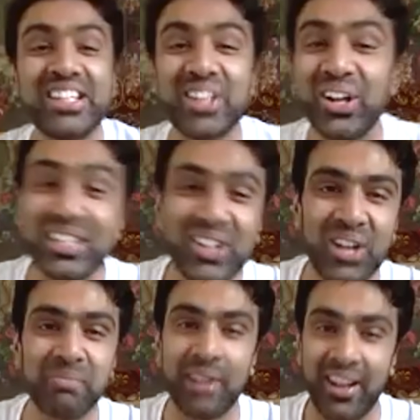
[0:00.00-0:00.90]
These are
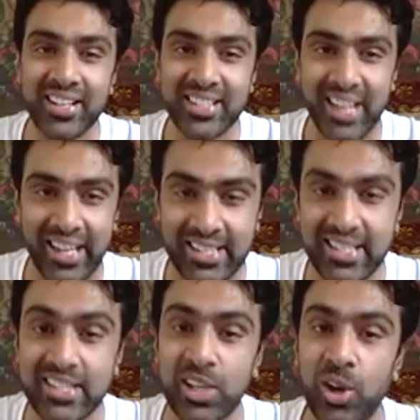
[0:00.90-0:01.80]
all my understandings.
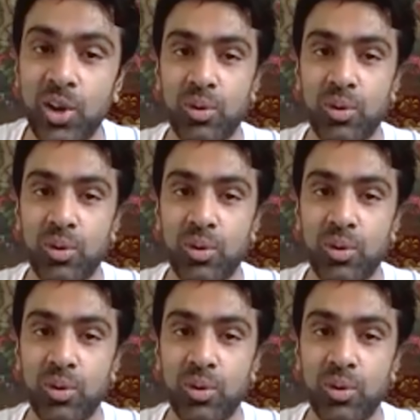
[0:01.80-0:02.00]
These are all...